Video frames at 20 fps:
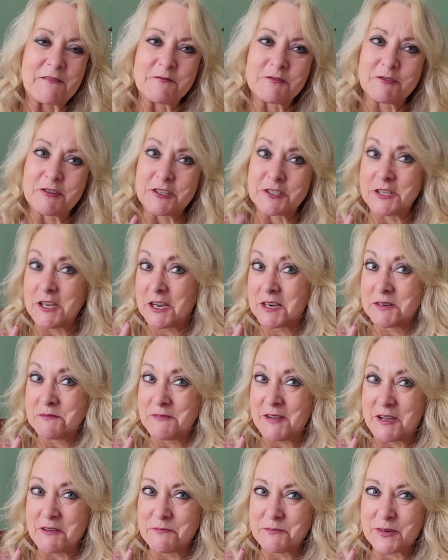We're talking
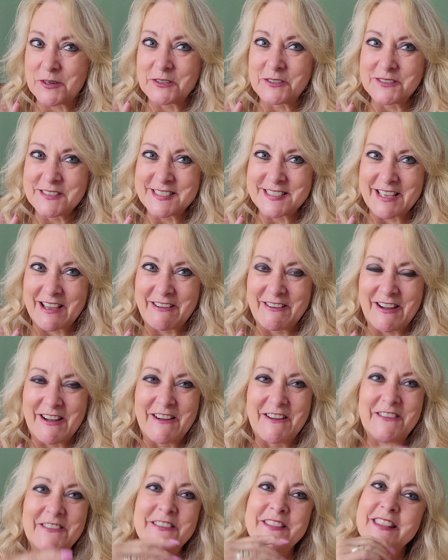about Pearl
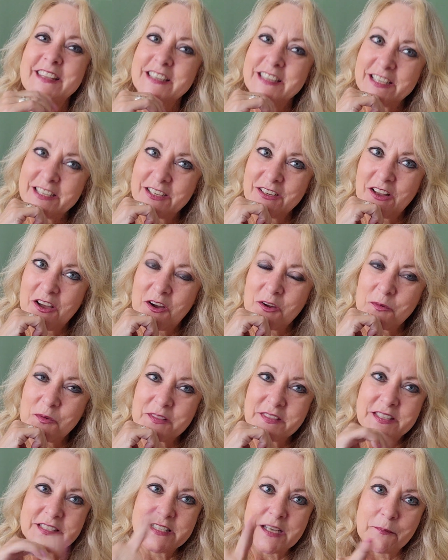Soho, the knit along
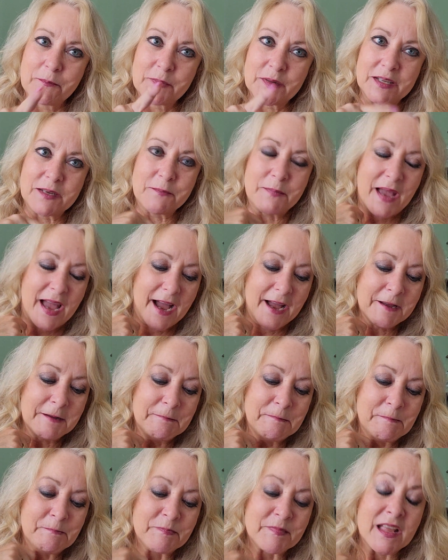with the dumpling bag.
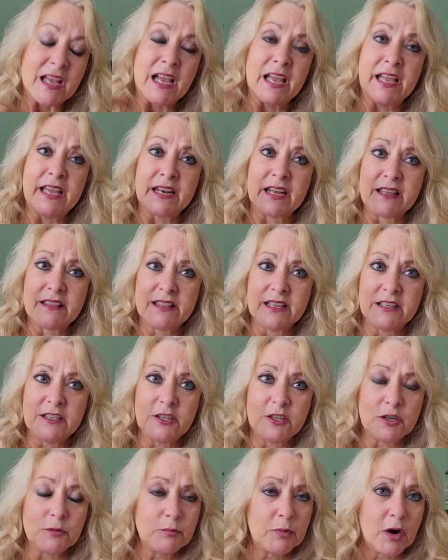And I think
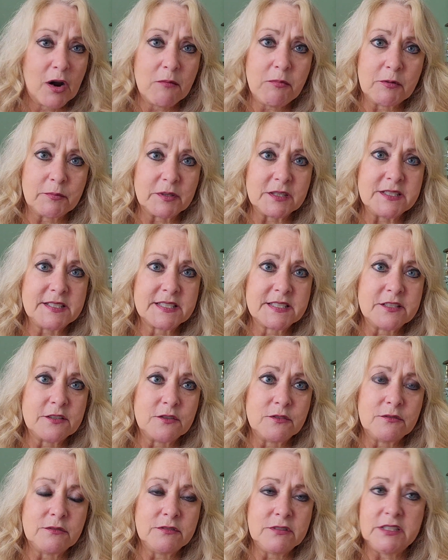you could probably
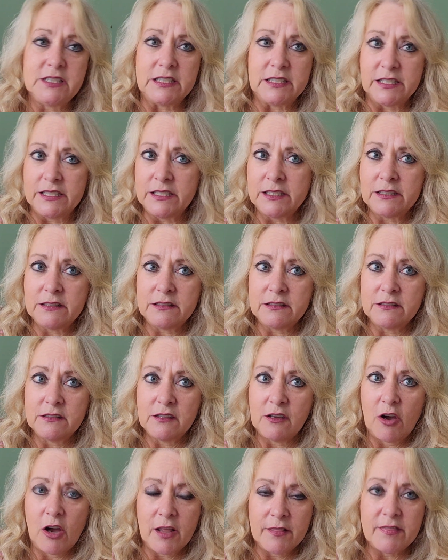still get in
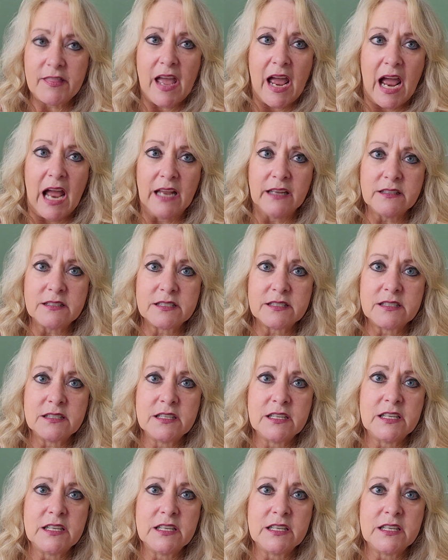on that.